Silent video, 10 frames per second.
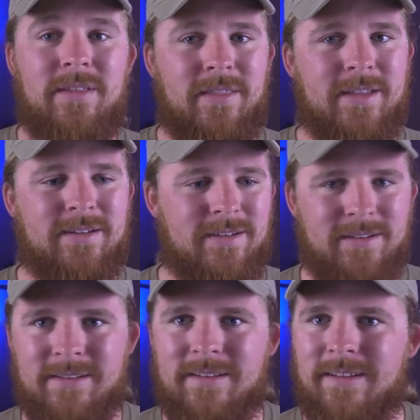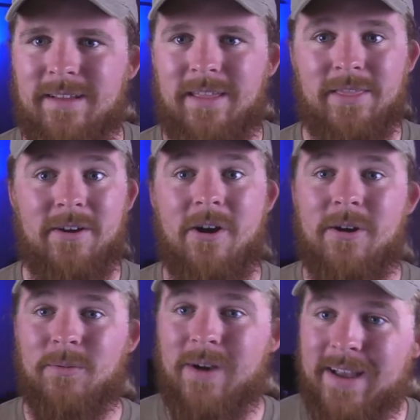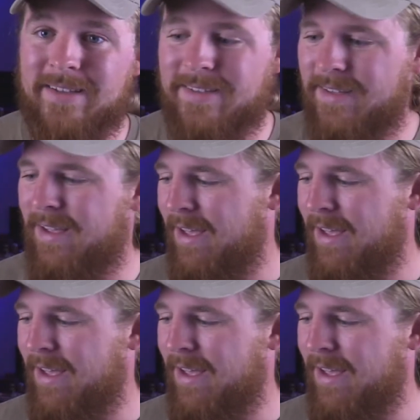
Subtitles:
than there are whites.